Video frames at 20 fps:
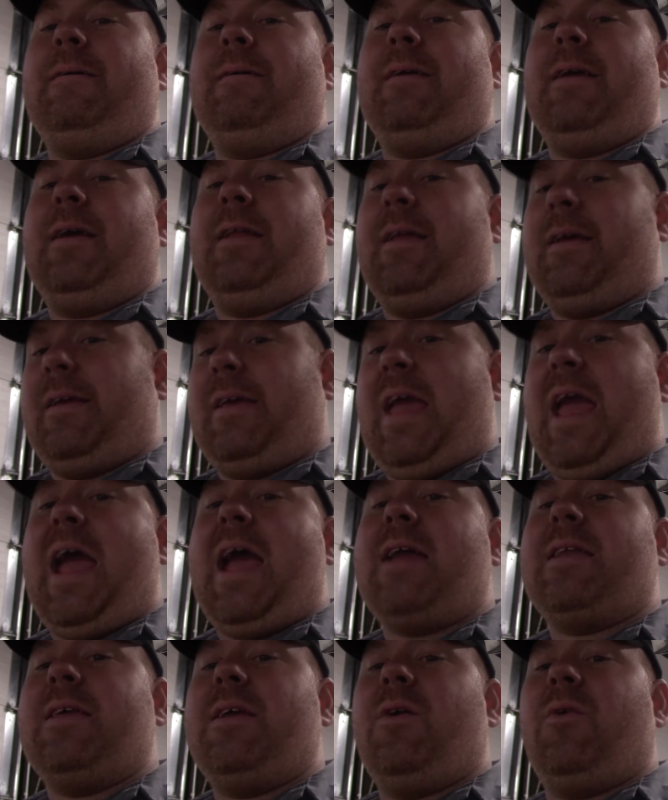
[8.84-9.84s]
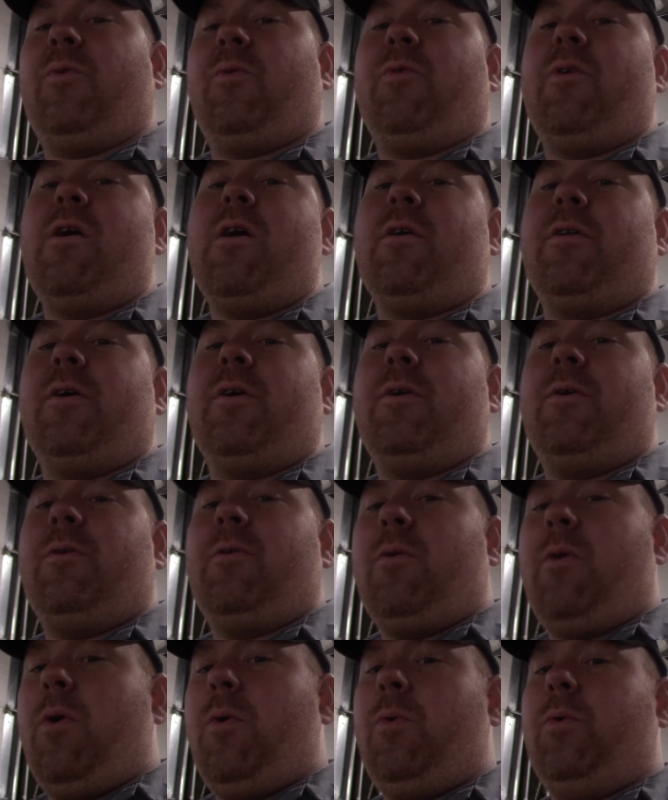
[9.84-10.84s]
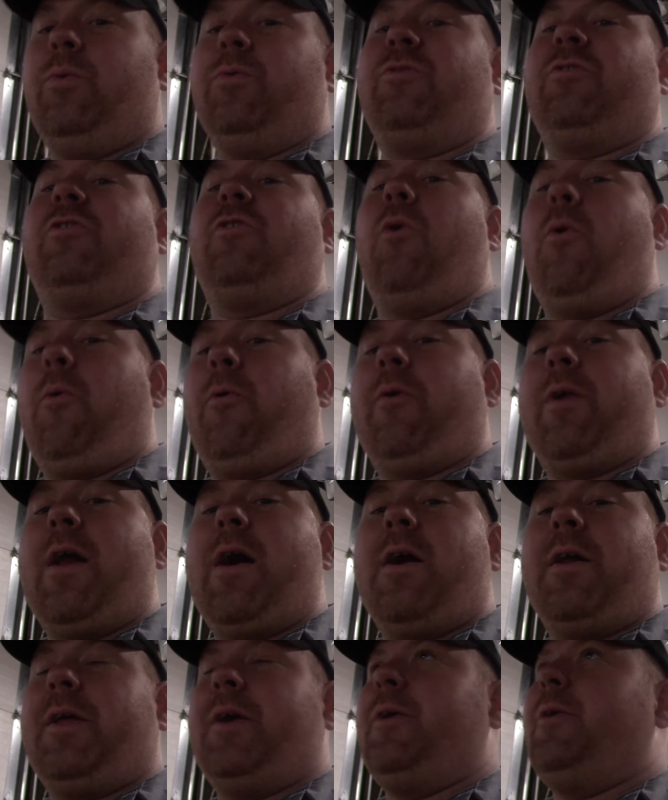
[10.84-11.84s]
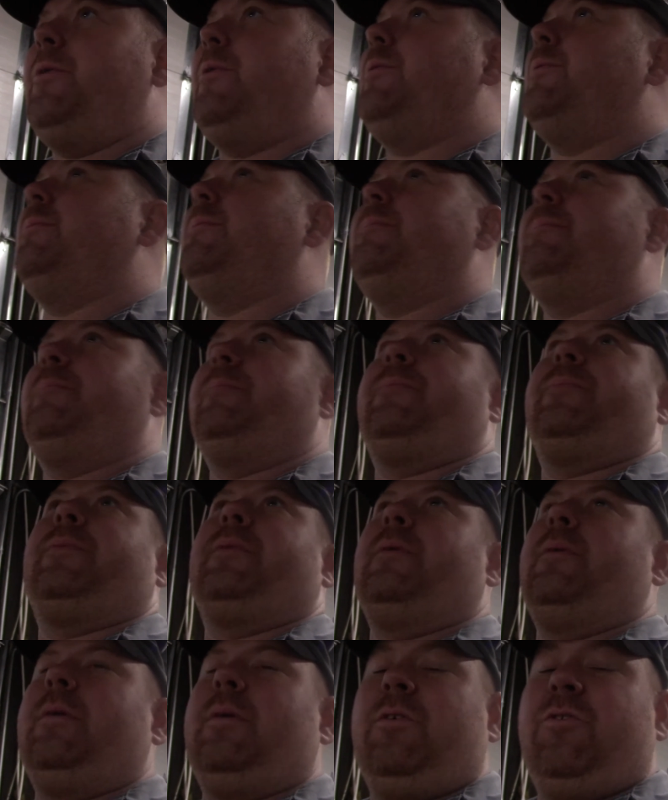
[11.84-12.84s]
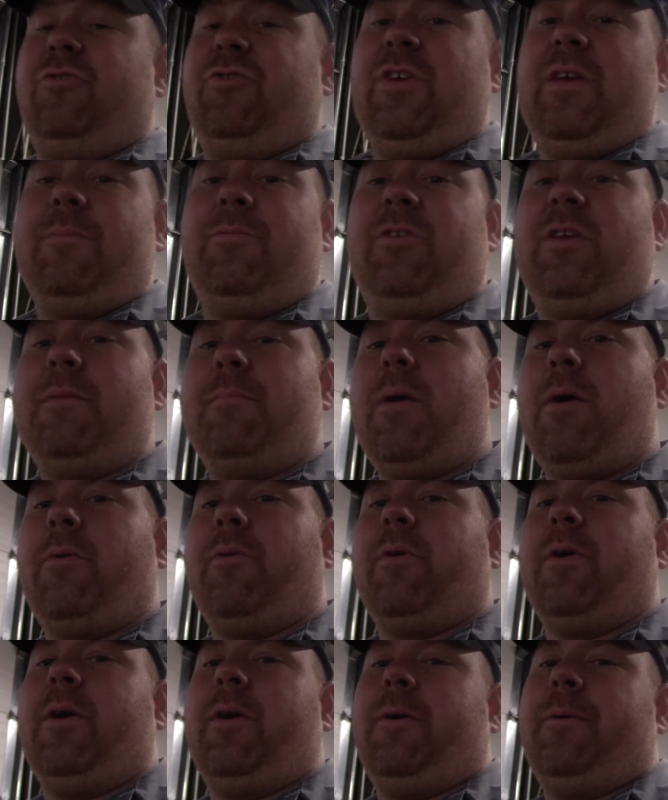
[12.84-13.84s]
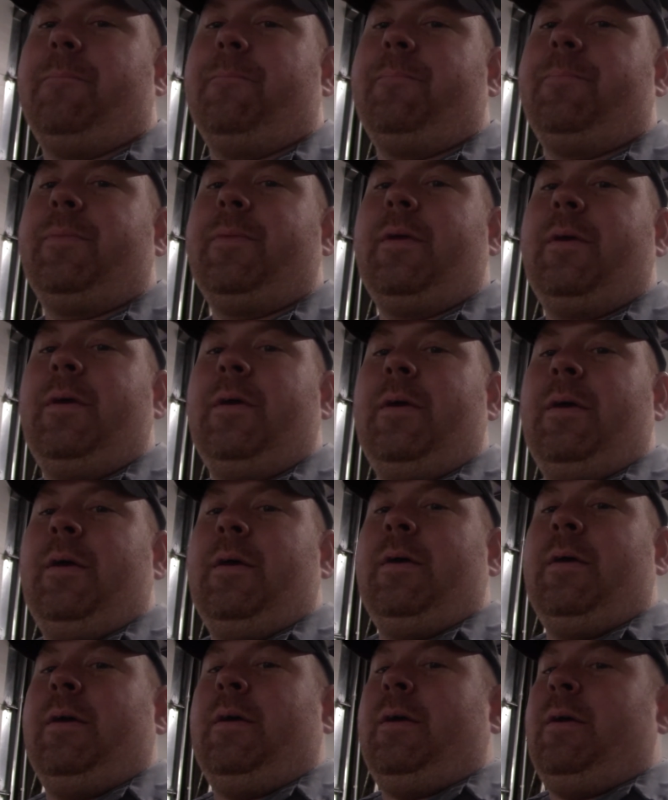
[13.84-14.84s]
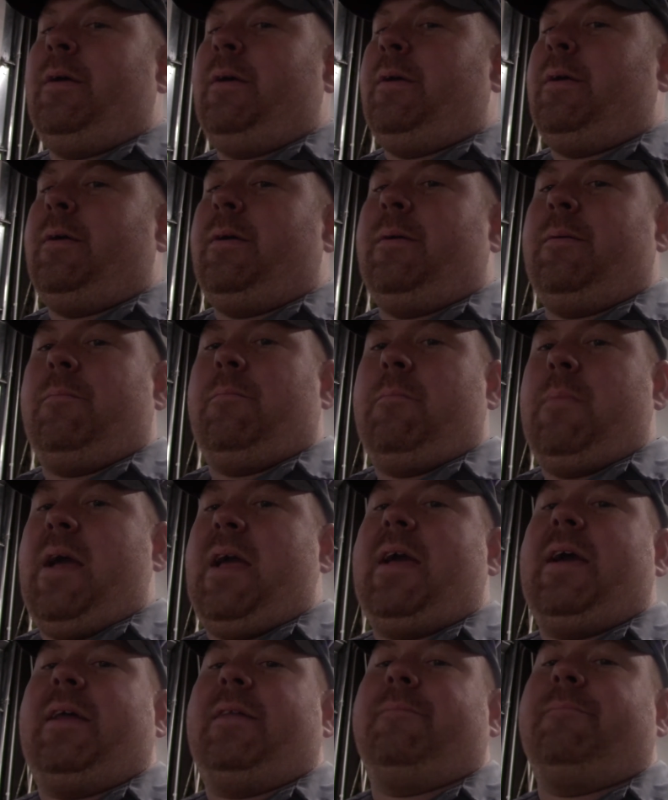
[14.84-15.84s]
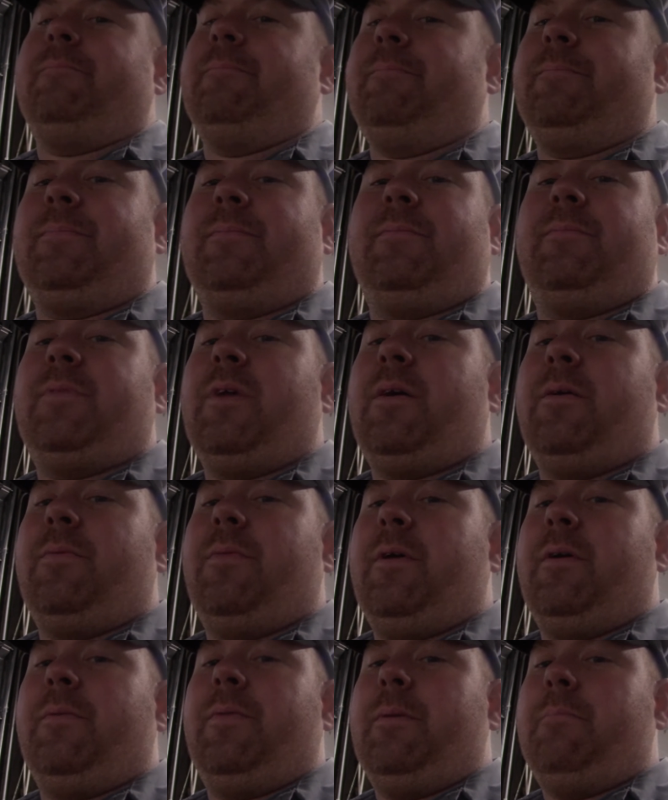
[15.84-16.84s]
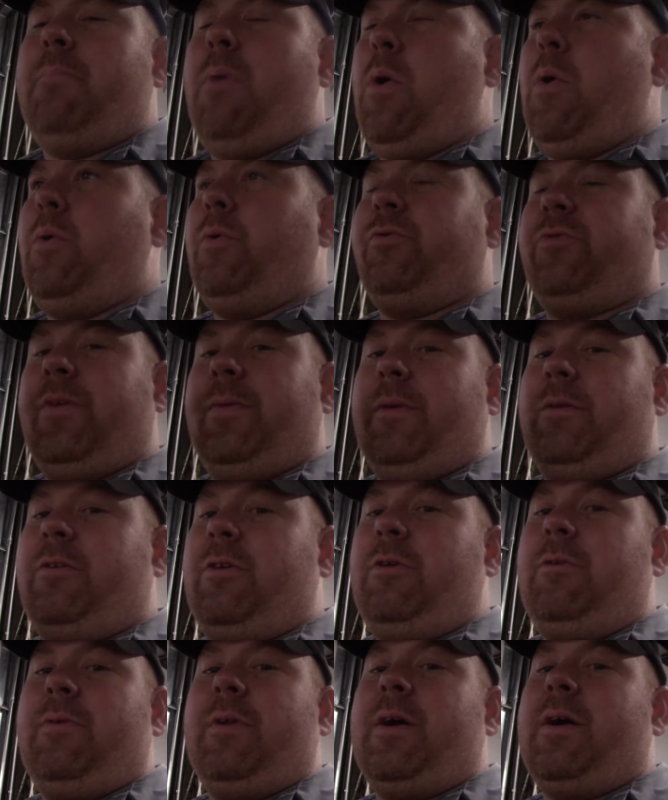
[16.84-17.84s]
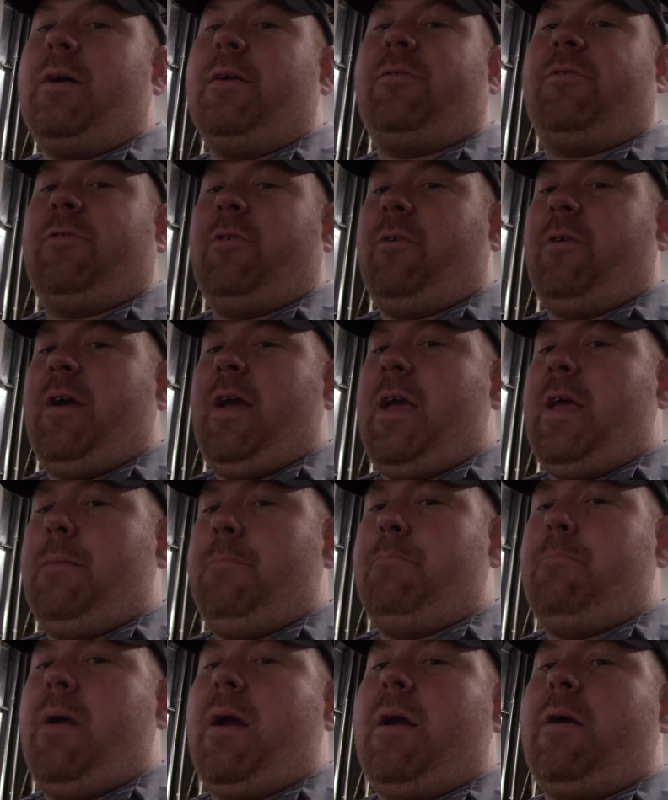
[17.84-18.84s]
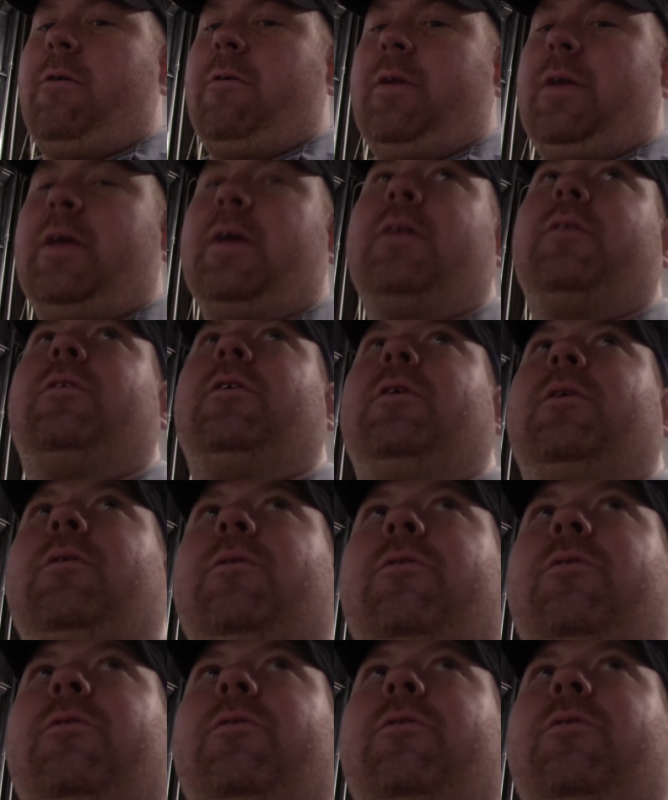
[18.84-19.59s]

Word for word: in a Caddy Eldorado, Olds Toronado, G M C Motorhome, man, the, the, the bolts and the two nuts are a bear to get to.